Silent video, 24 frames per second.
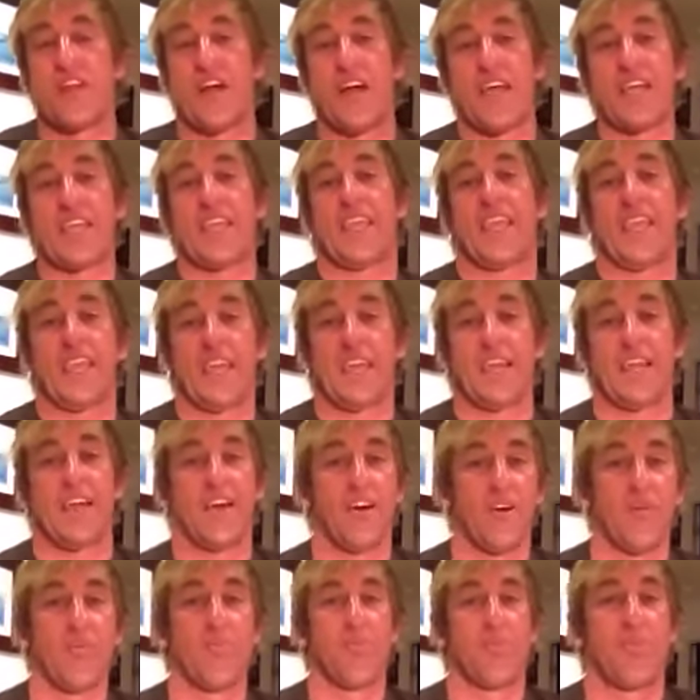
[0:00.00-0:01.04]
I can't
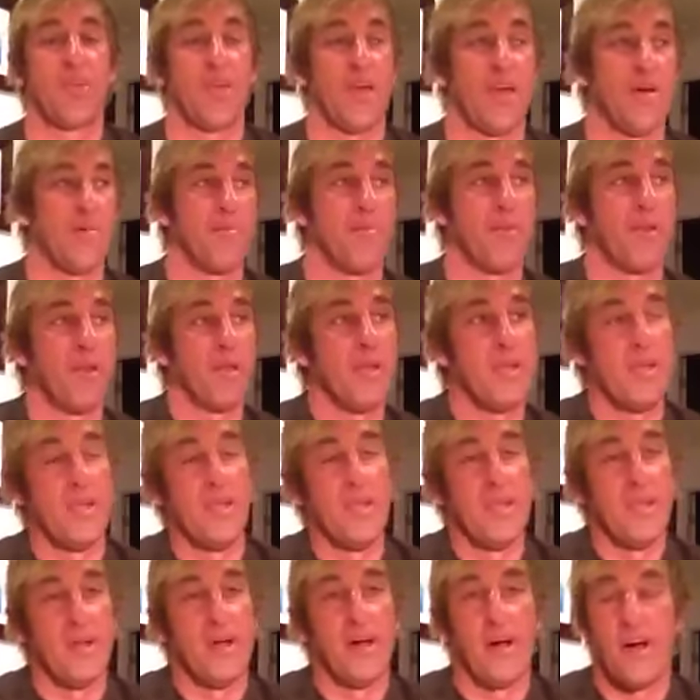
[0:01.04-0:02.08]
help them
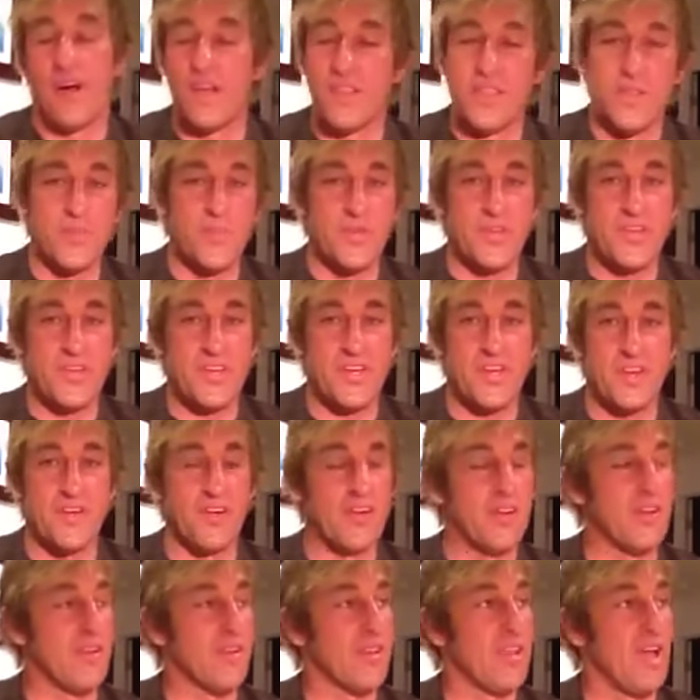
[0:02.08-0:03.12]
on the
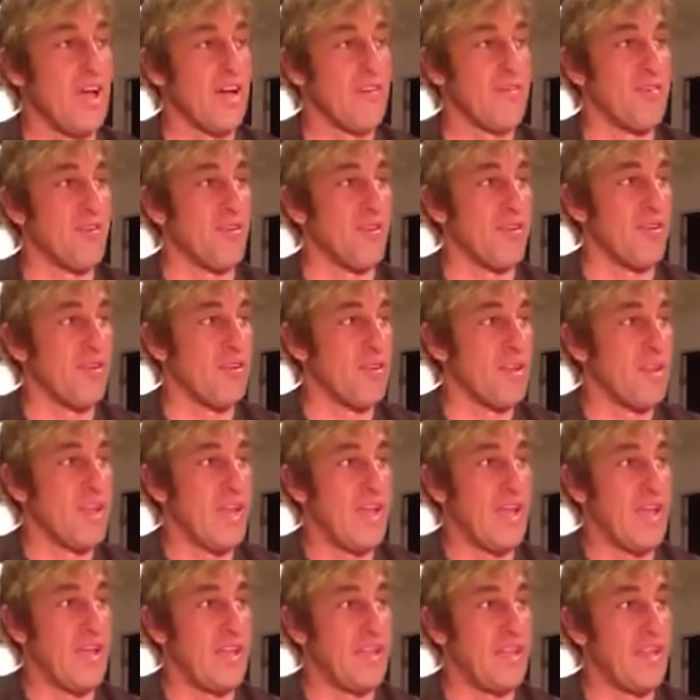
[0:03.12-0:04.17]
material level,
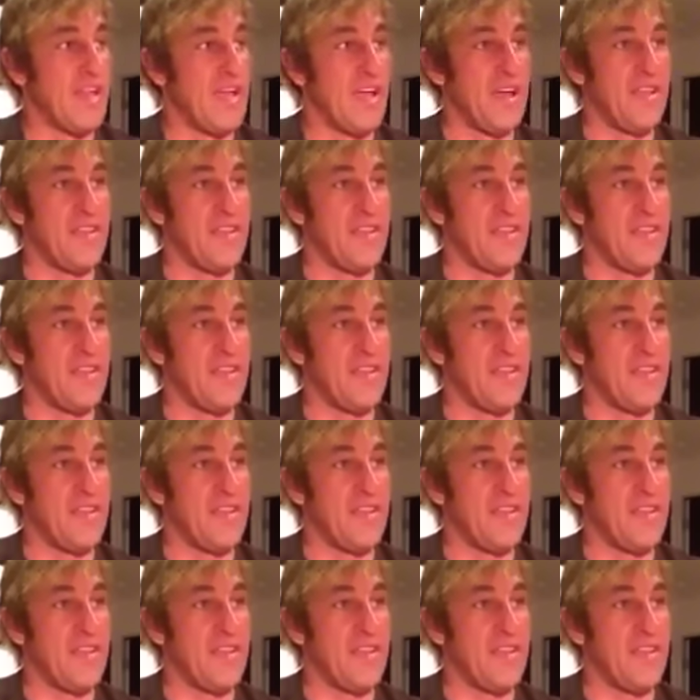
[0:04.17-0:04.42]
and